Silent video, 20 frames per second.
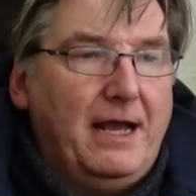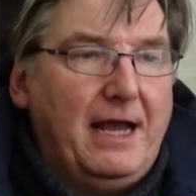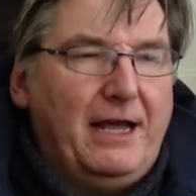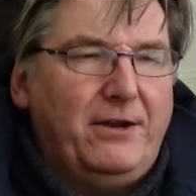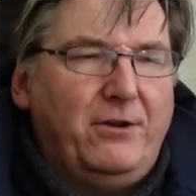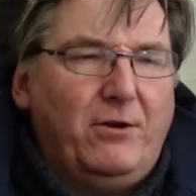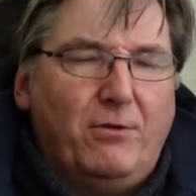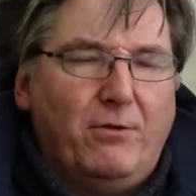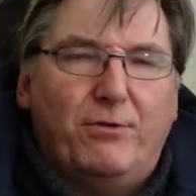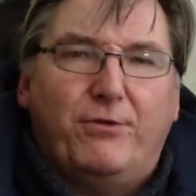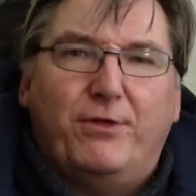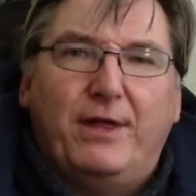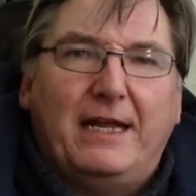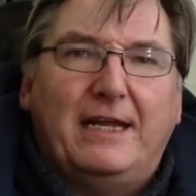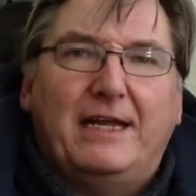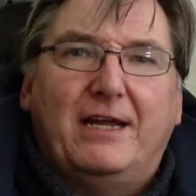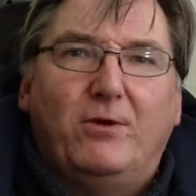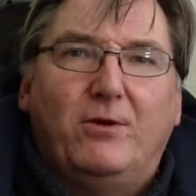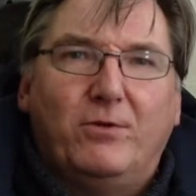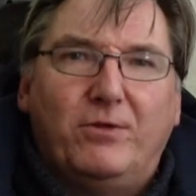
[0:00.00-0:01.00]
I don't
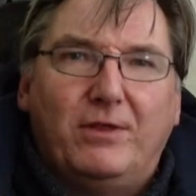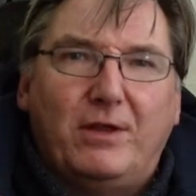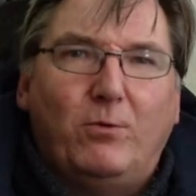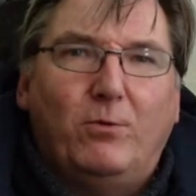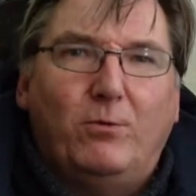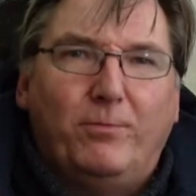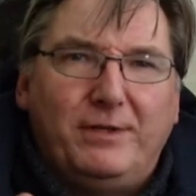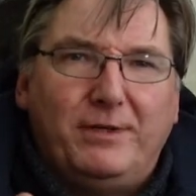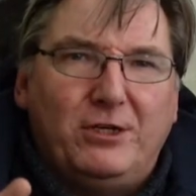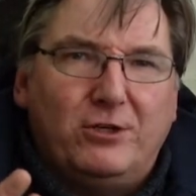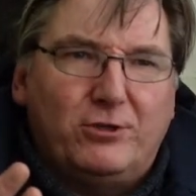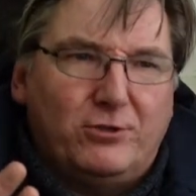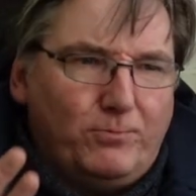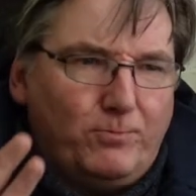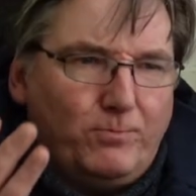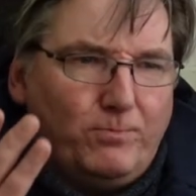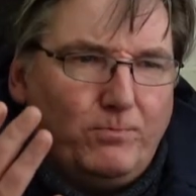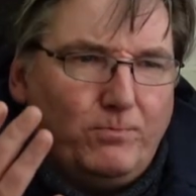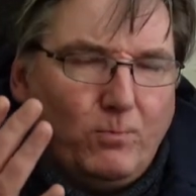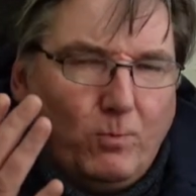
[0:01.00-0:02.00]
think there will be just
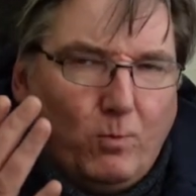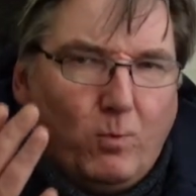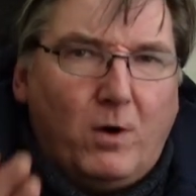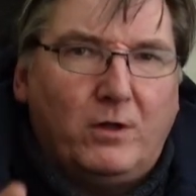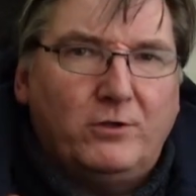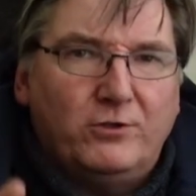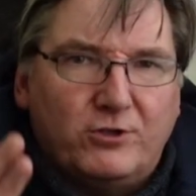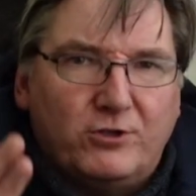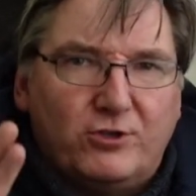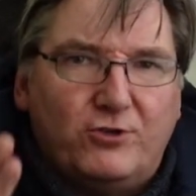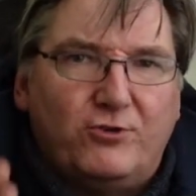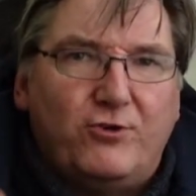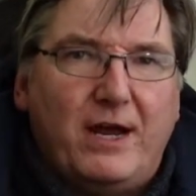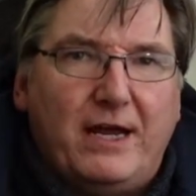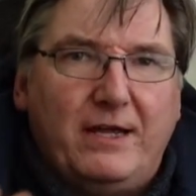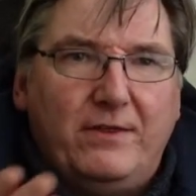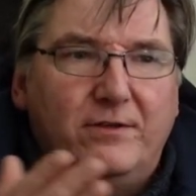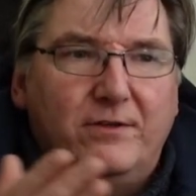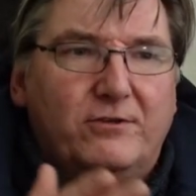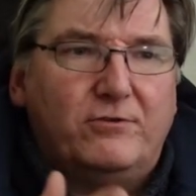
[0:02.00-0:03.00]
one
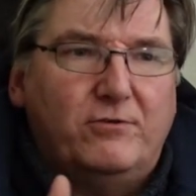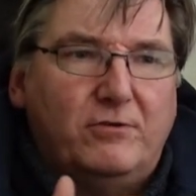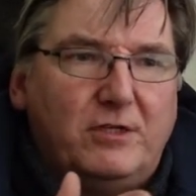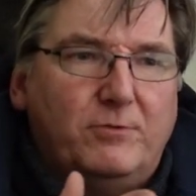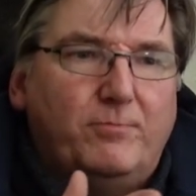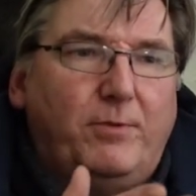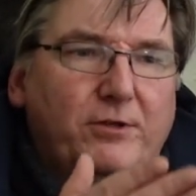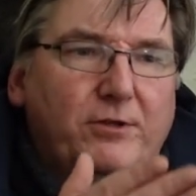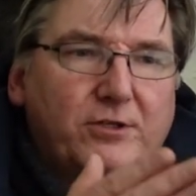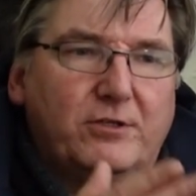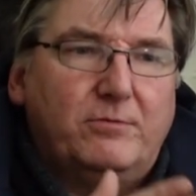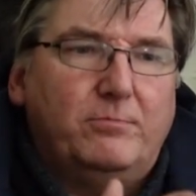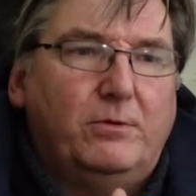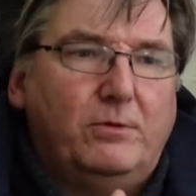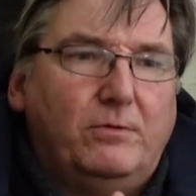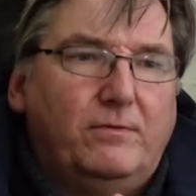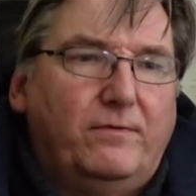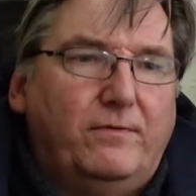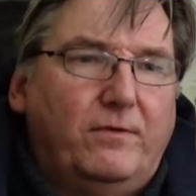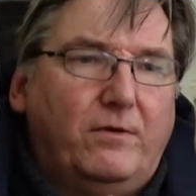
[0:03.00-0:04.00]
strain that's
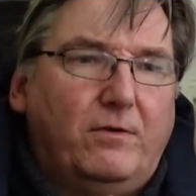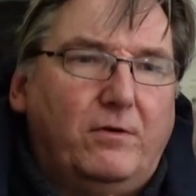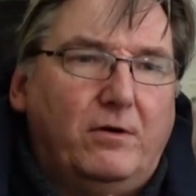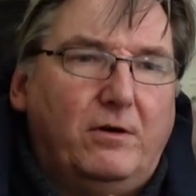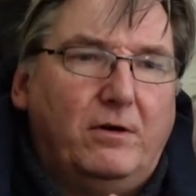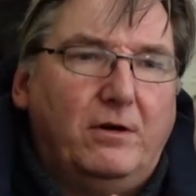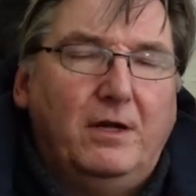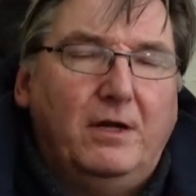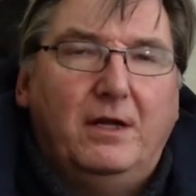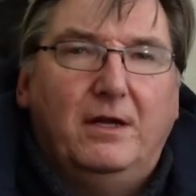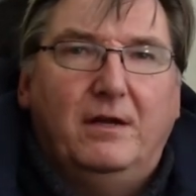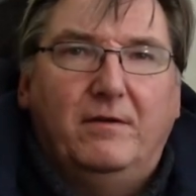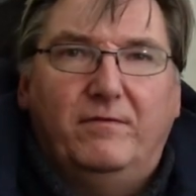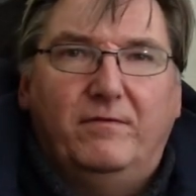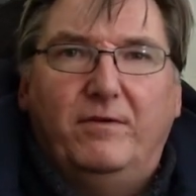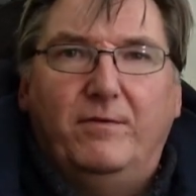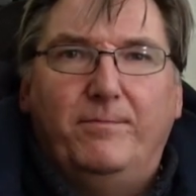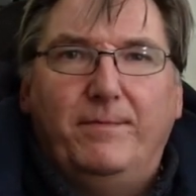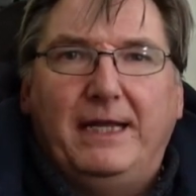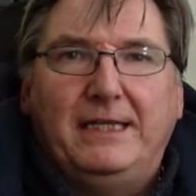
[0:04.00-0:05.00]
responsible for
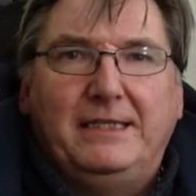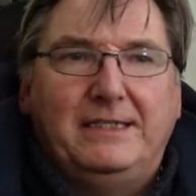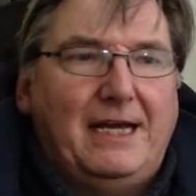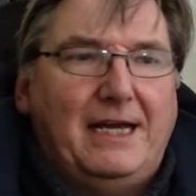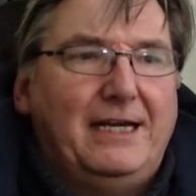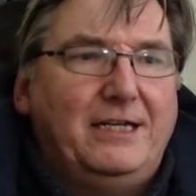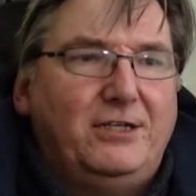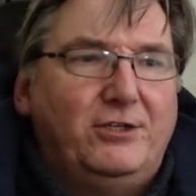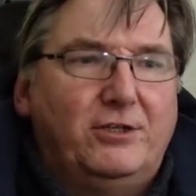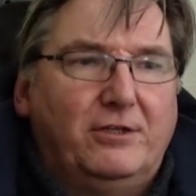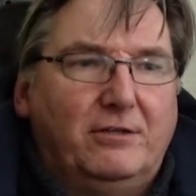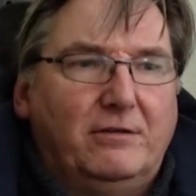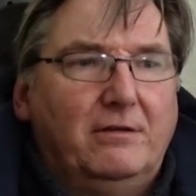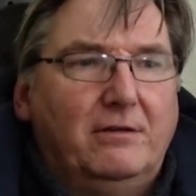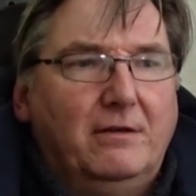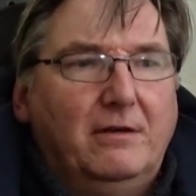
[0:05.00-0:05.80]
fermentation.